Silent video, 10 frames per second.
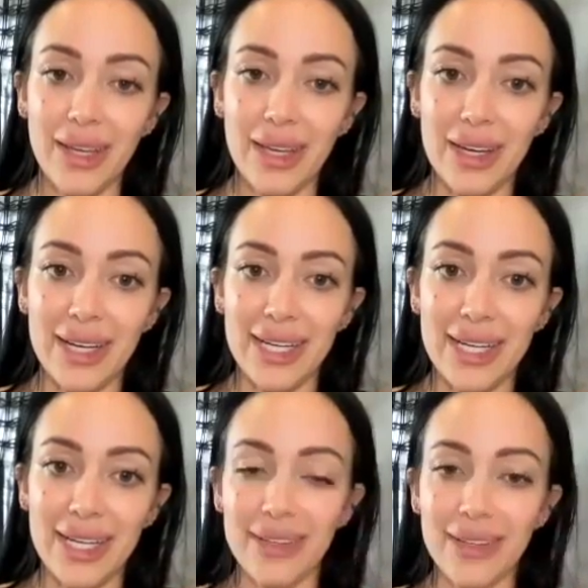
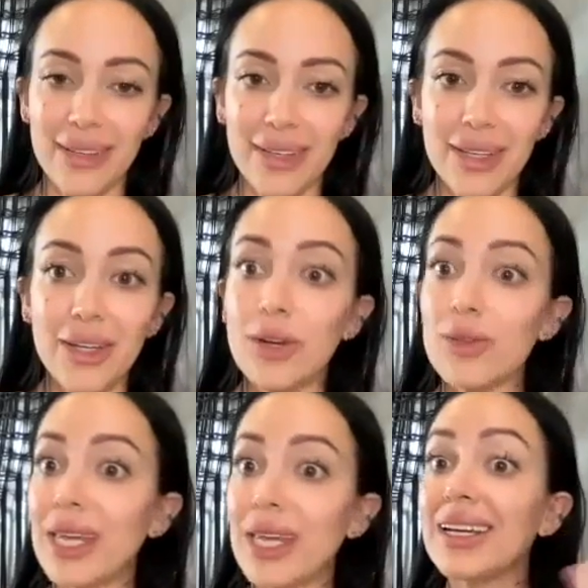And,
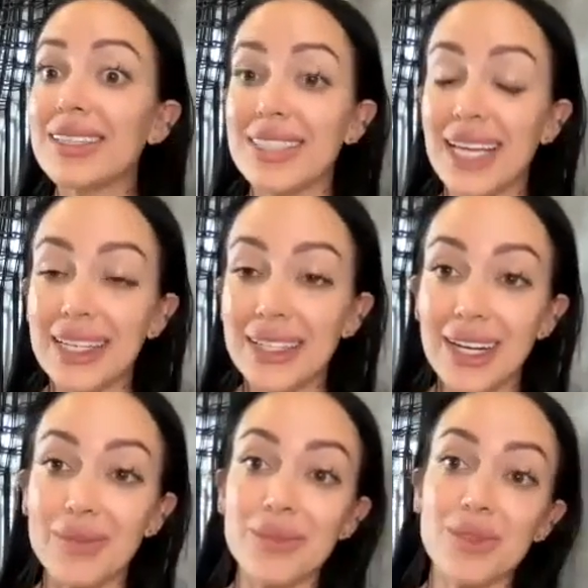then consent
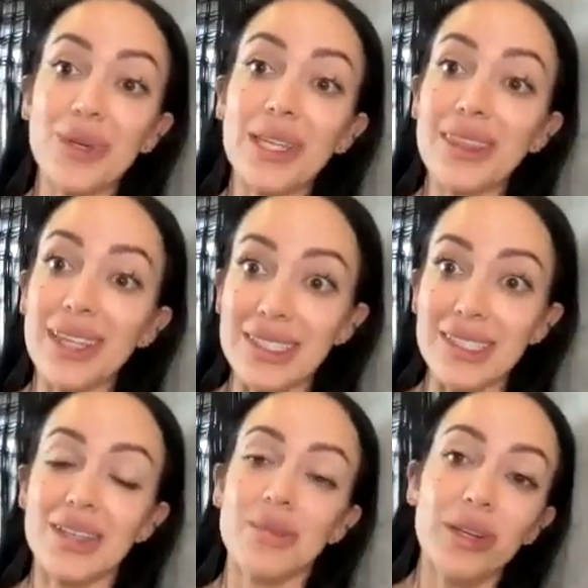comes with things
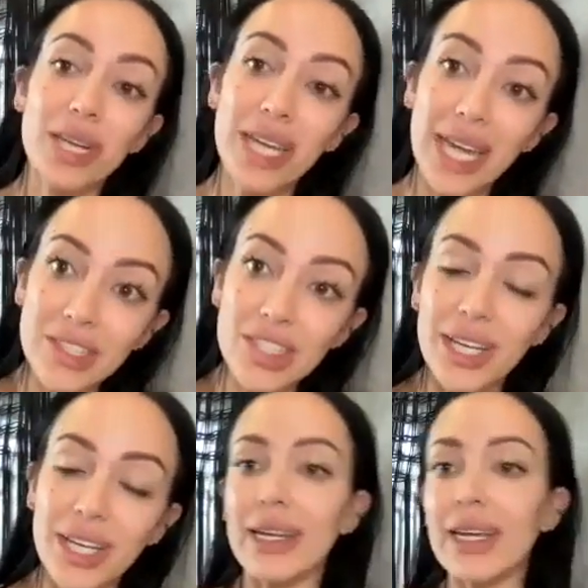like
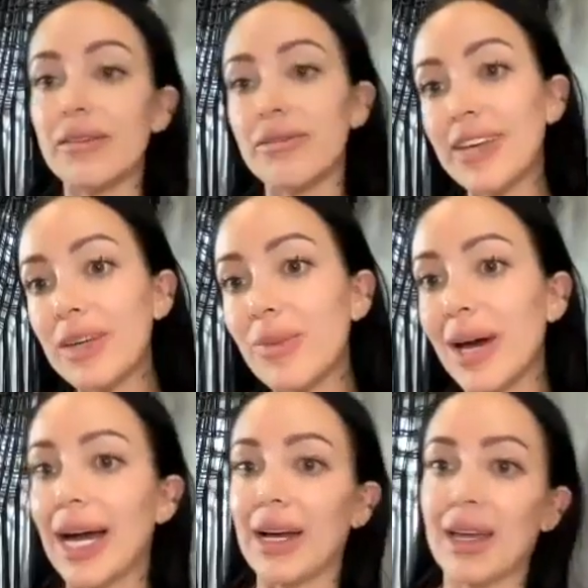communication and
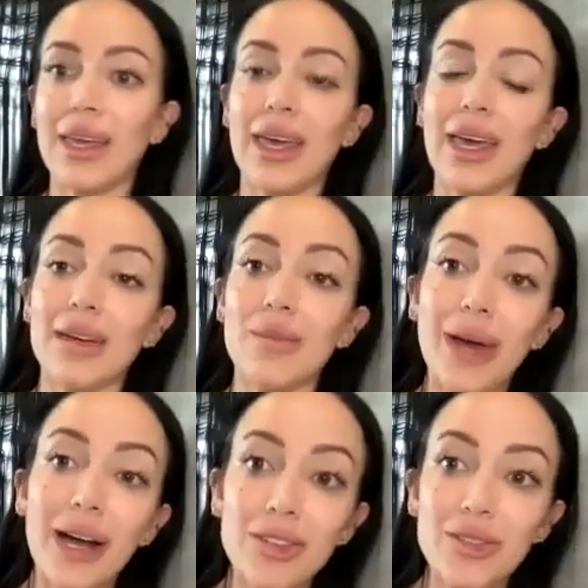feedback and
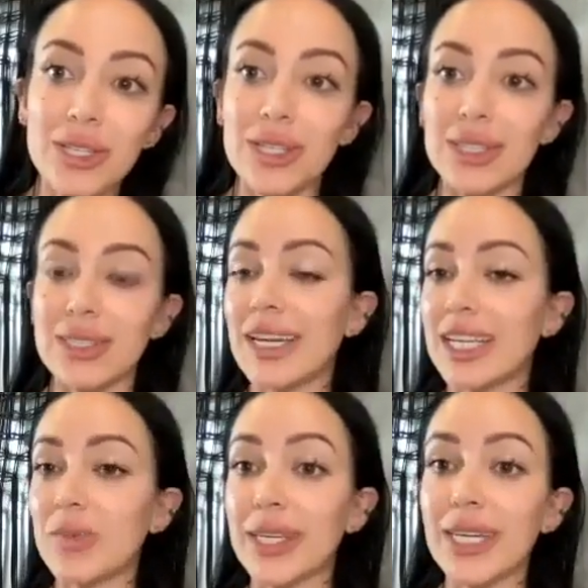boundaries and
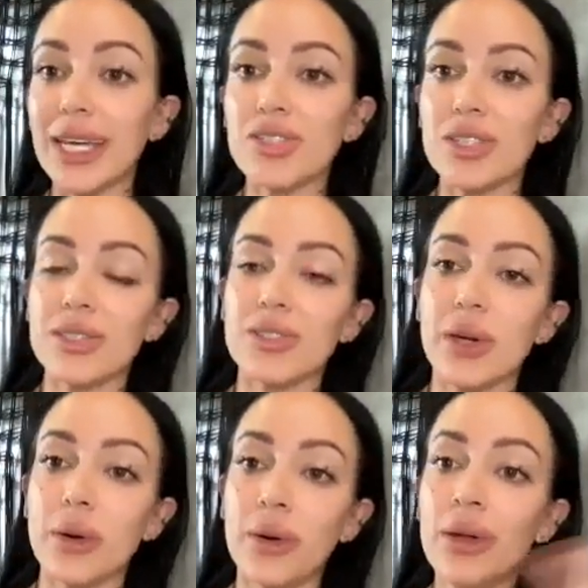expectations.
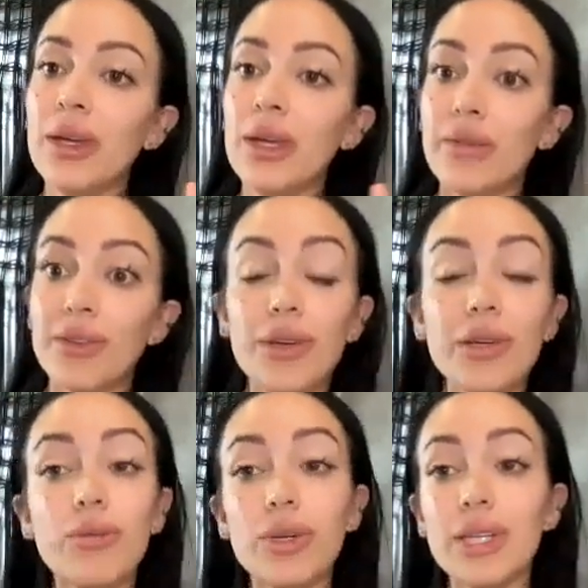So if you
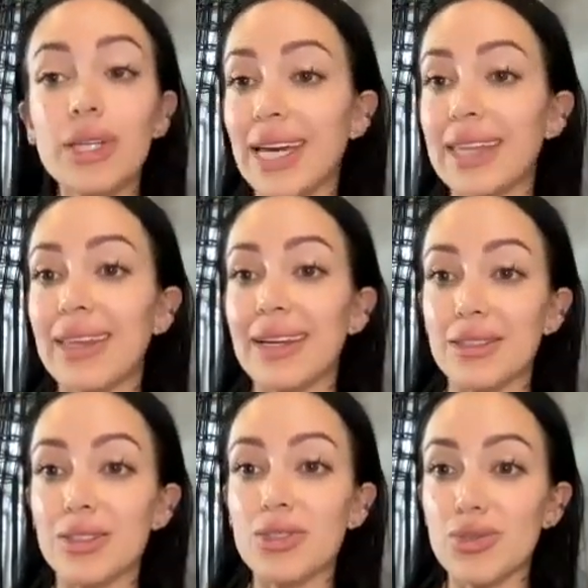can really get
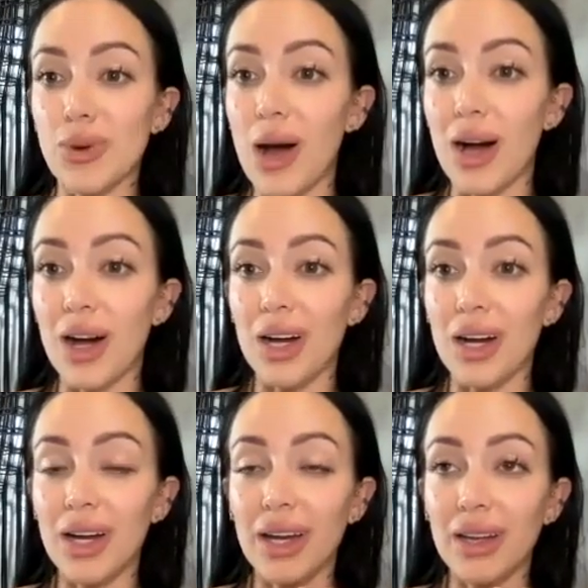that
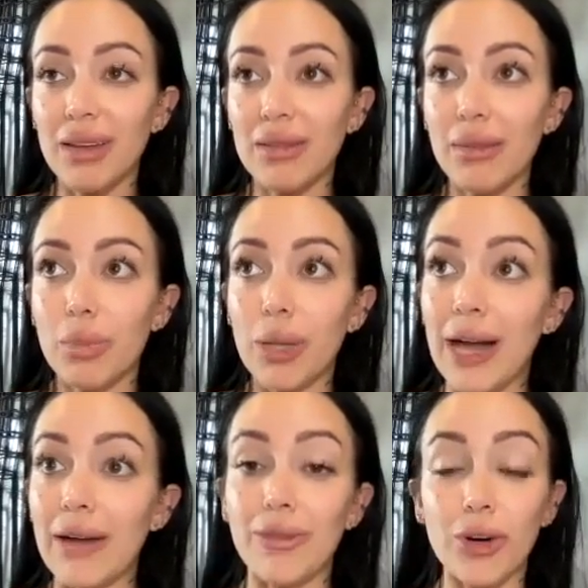strong
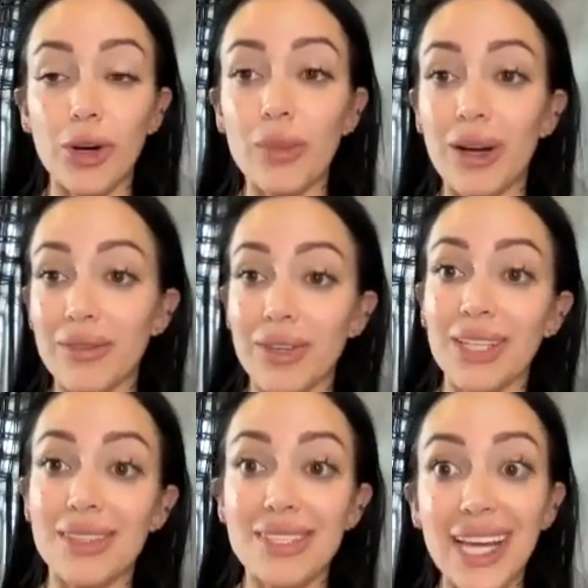platform of
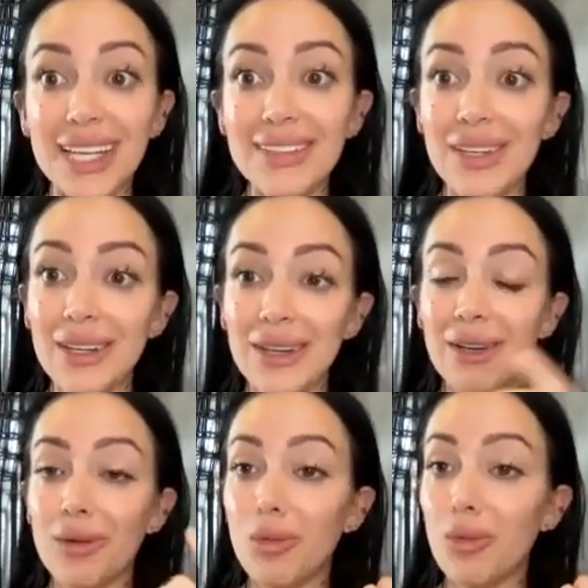consent
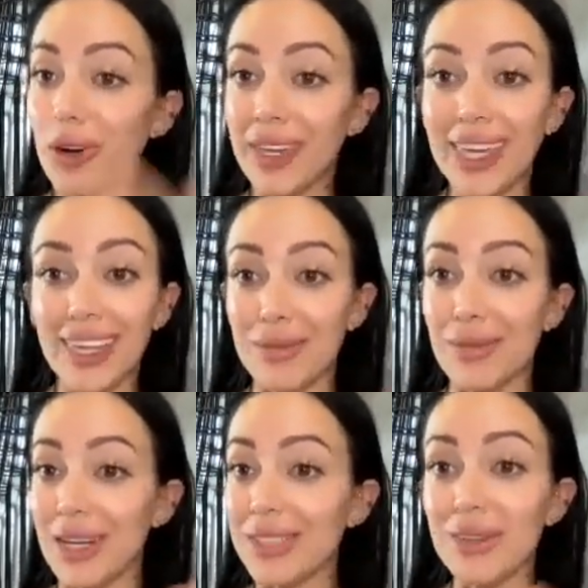working like a
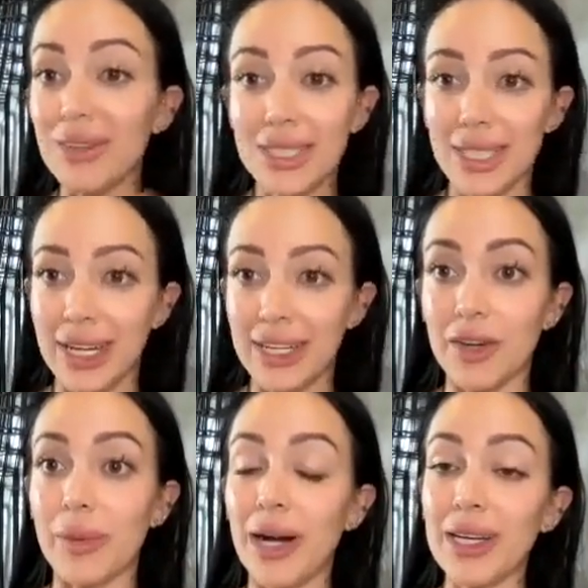muscle inside of
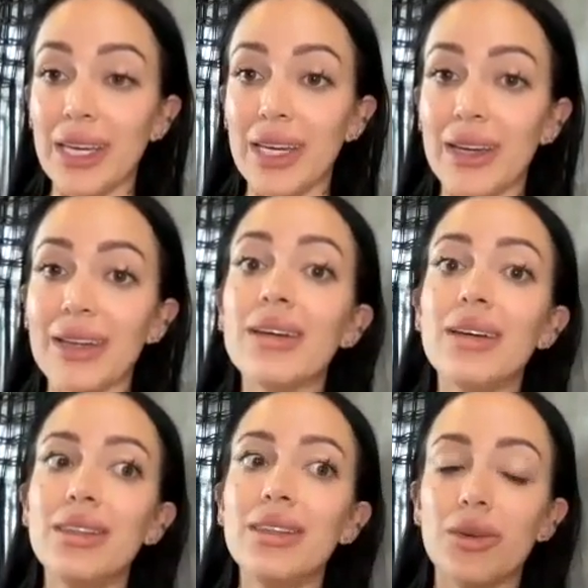your body,
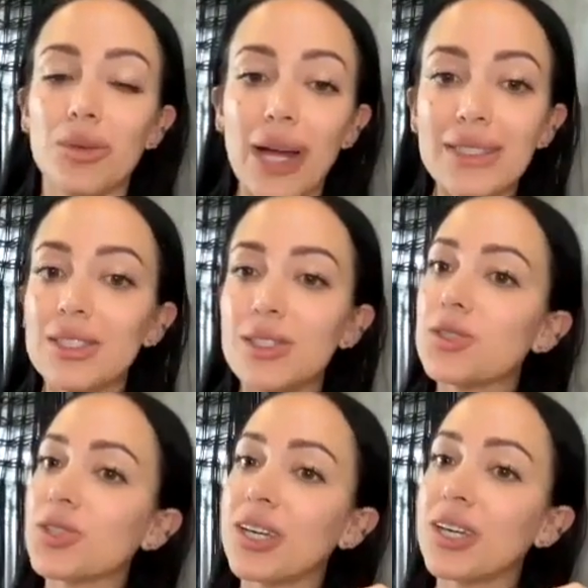the rest
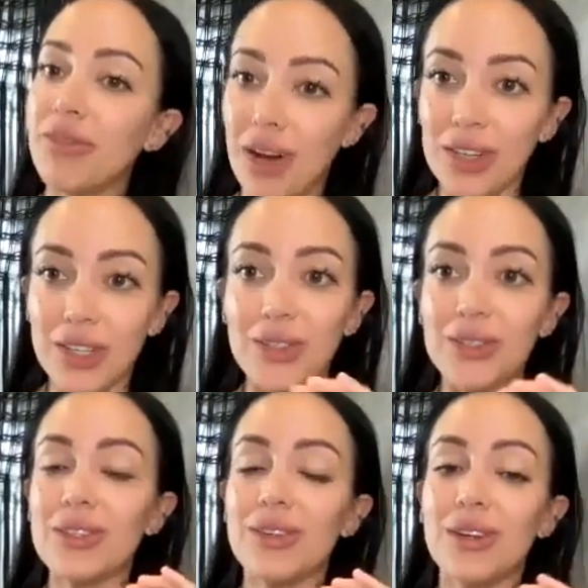usually
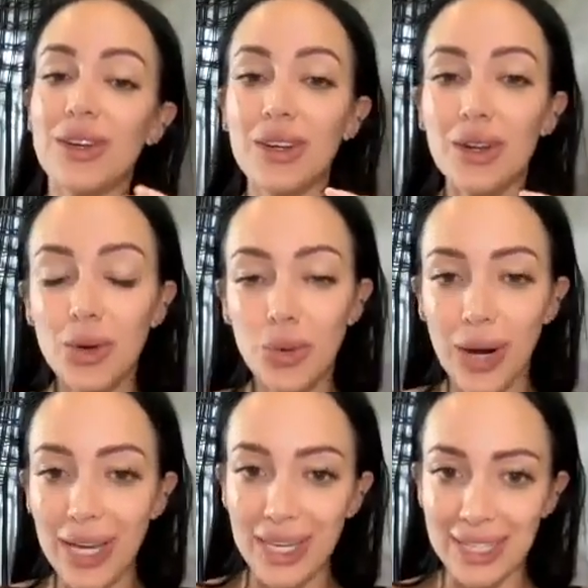follows
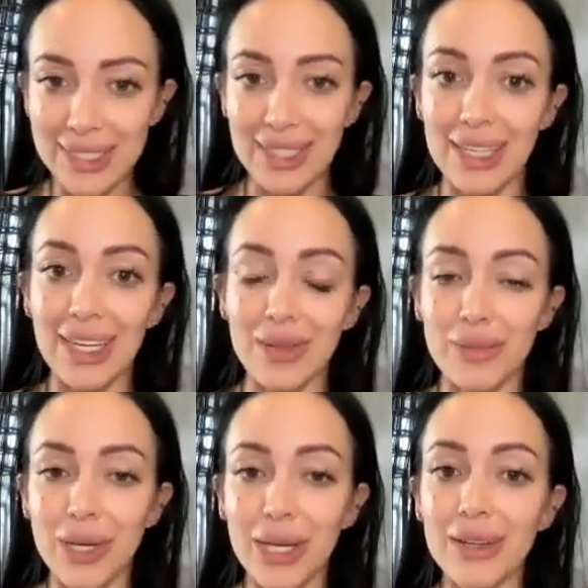quite easily.
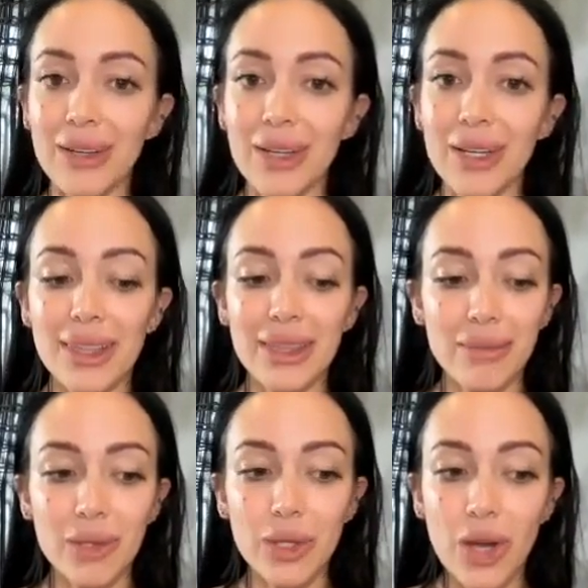But
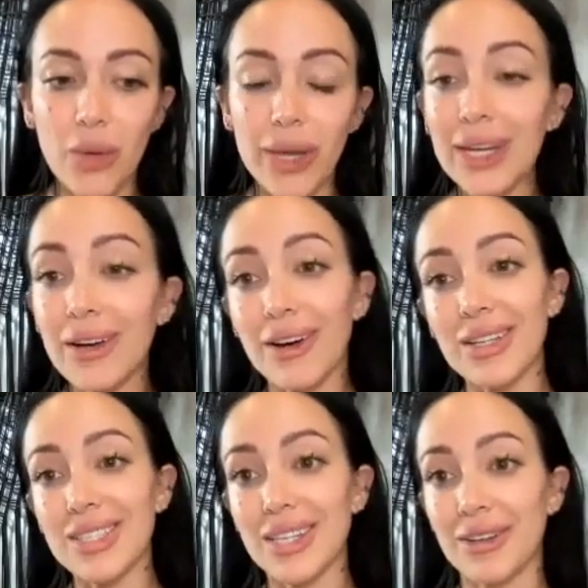knowing and
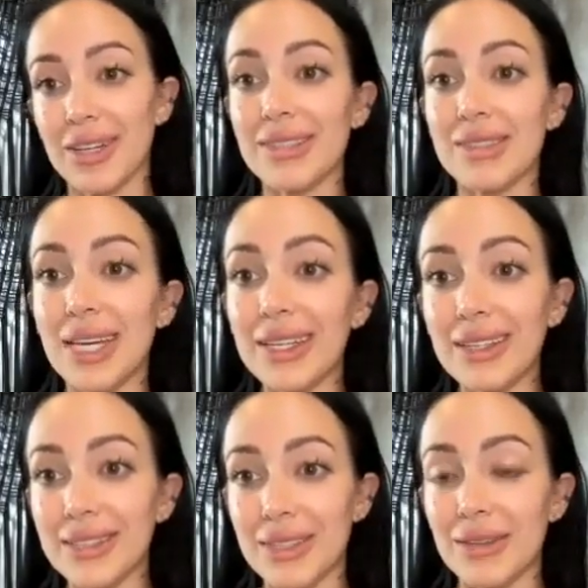harnessing your
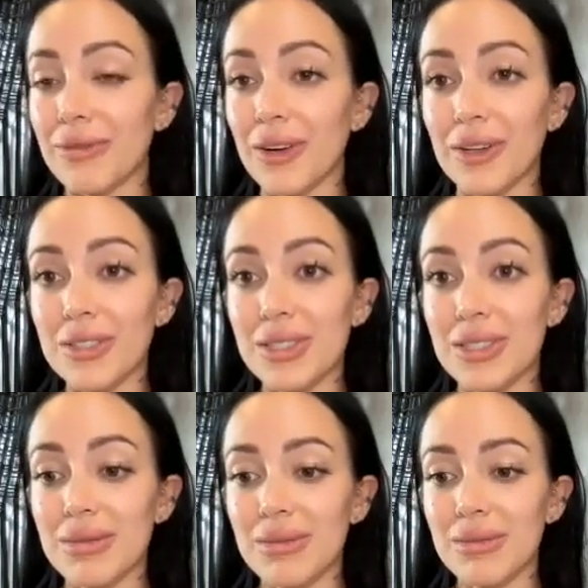consent is the
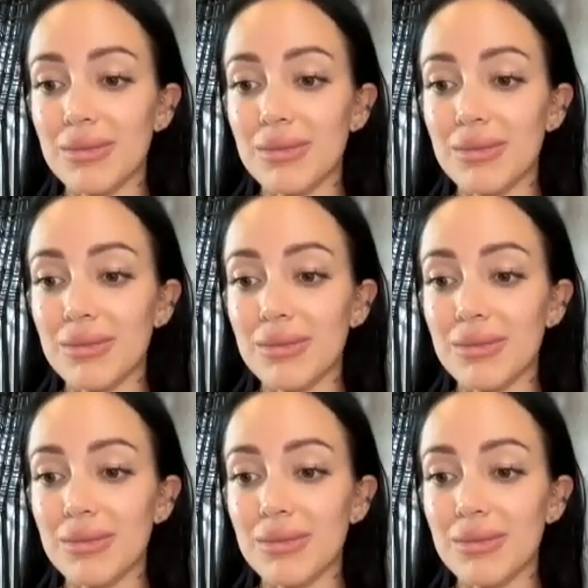first